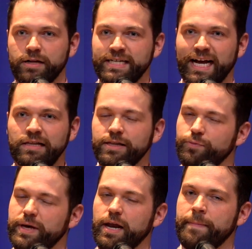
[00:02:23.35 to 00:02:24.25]
I'll talk a
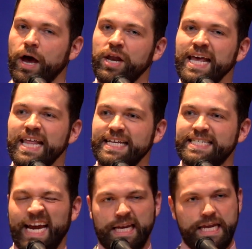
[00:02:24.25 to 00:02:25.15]
little bit about the
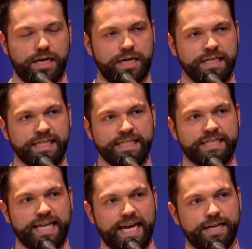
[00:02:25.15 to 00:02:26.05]
technique
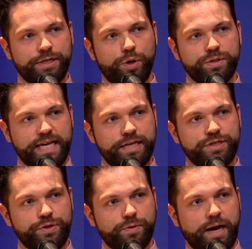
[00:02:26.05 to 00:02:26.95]
that it goes
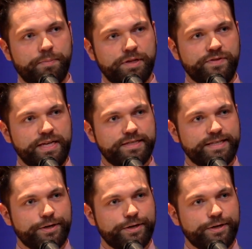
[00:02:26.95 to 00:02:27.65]
into a couple of these.